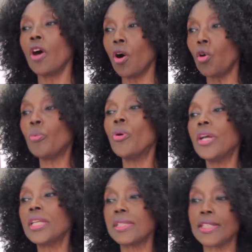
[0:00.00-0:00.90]
The whole
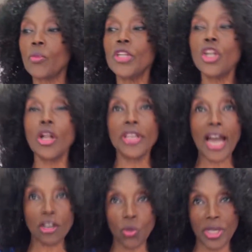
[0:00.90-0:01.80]
point is I wouldn't
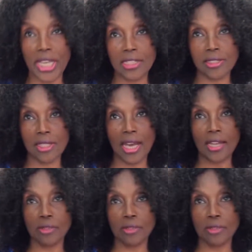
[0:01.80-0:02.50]
not go against that,